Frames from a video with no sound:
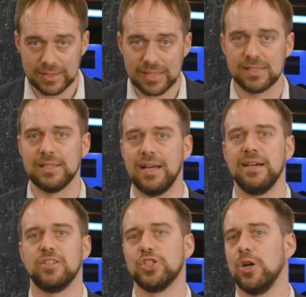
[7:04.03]
This
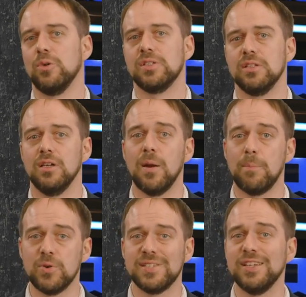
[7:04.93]
slide shows a
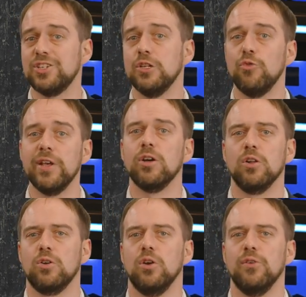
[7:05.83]
precision
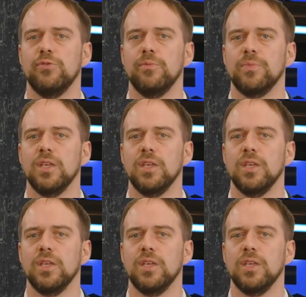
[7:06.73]
recall curve,